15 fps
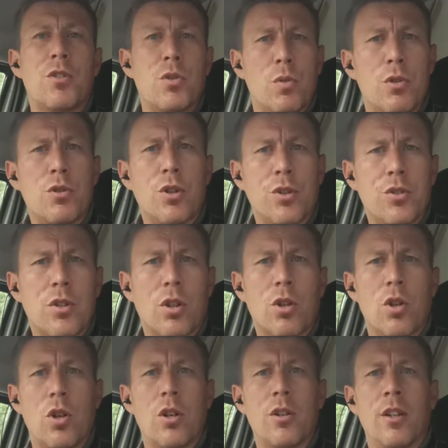to adjust
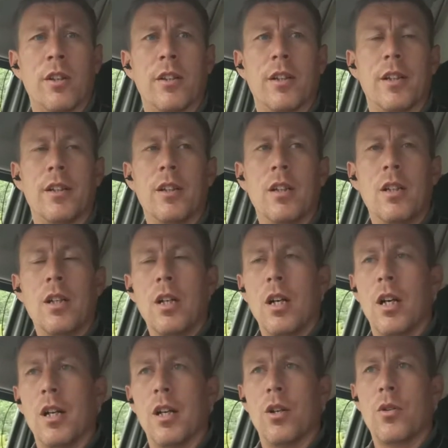accordingly.
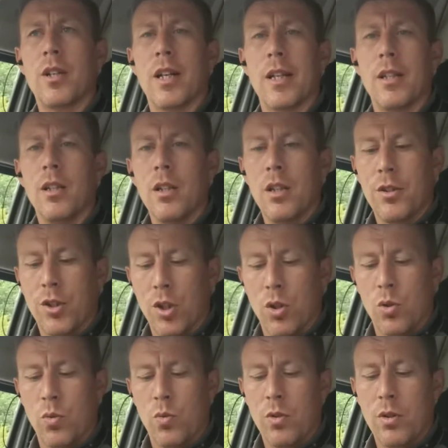Okay,
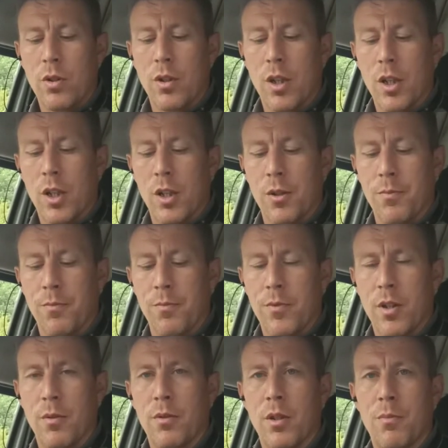so
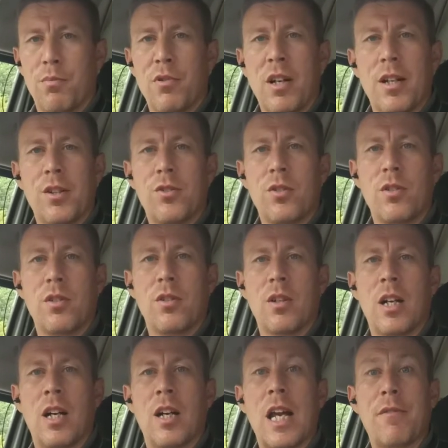the price
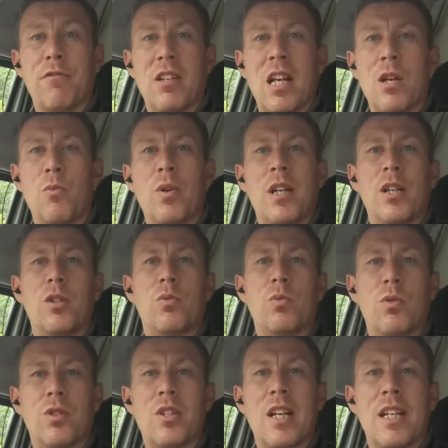every 8 weeks
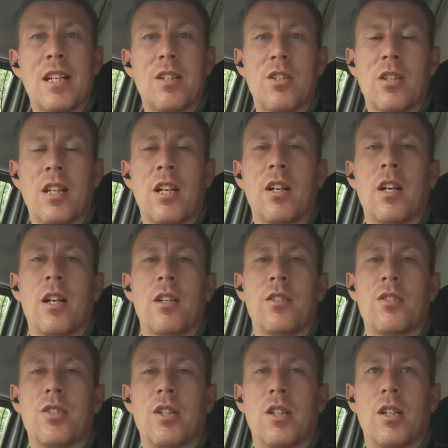would take it to that
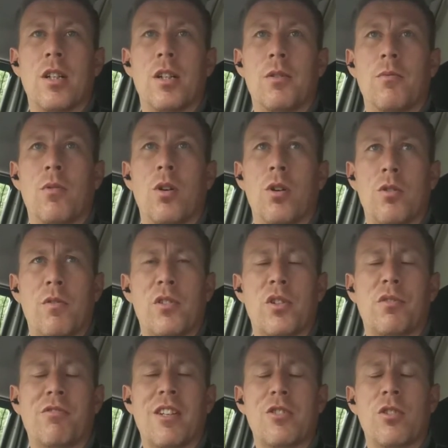at or
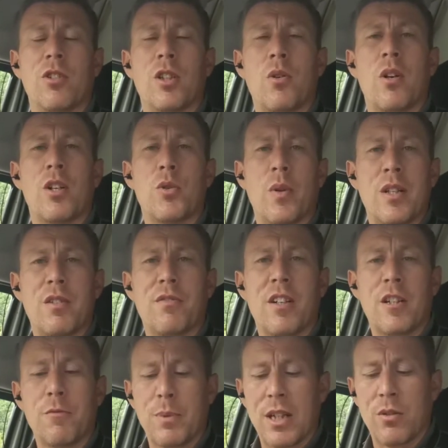just fraction lower at
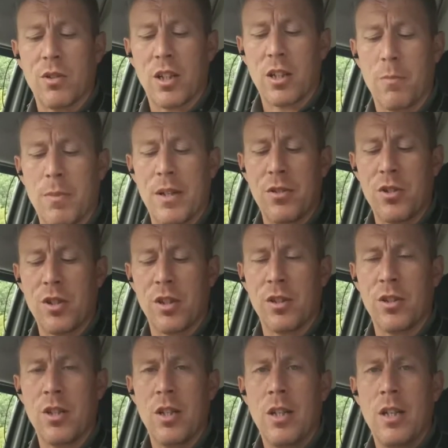£25, like I mentioned,